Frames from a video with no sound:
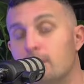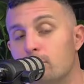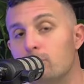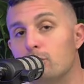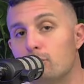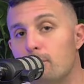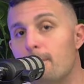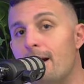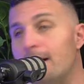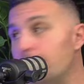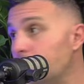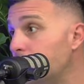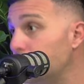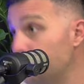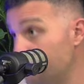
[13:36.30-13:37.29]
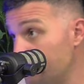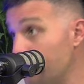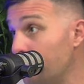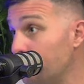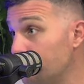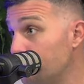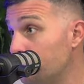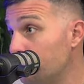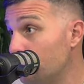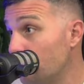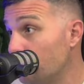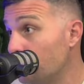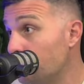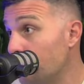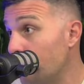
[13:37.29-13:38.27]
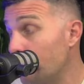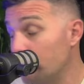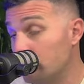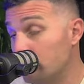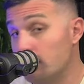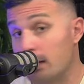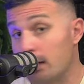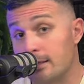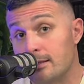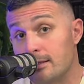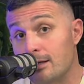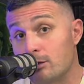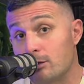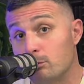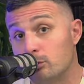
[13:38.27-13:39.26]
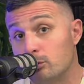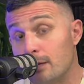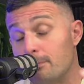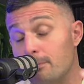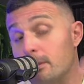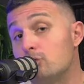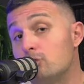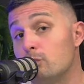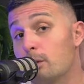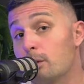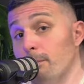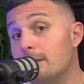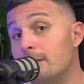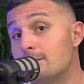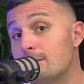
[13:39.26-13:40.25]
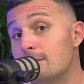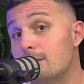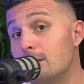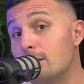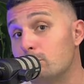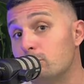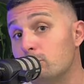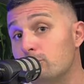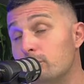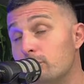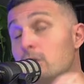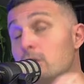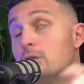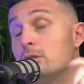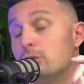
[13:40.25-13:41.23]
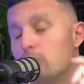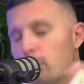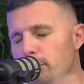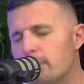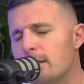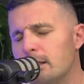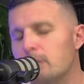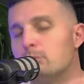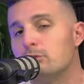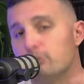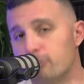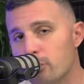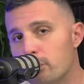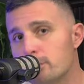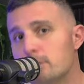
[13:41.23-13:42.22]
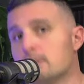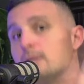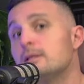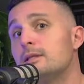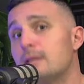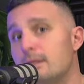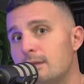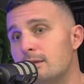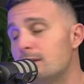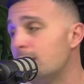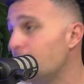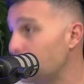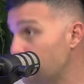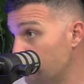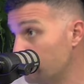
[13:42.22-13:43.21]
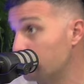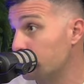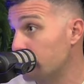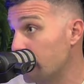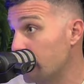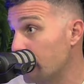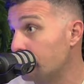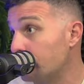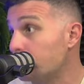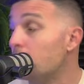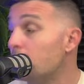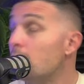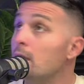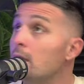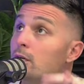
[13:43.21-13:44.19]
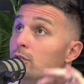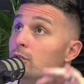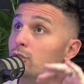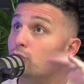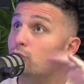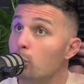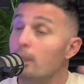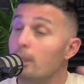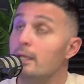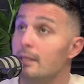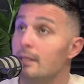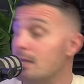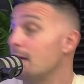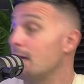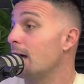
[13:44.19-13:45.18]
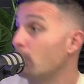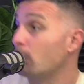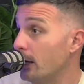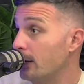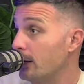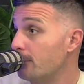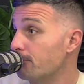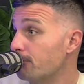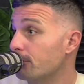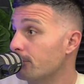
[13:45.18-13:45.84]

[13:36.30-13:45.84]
the remaining into that deductible debt, because you want to pay the non-deductible first, then the deductible second. Doing it that way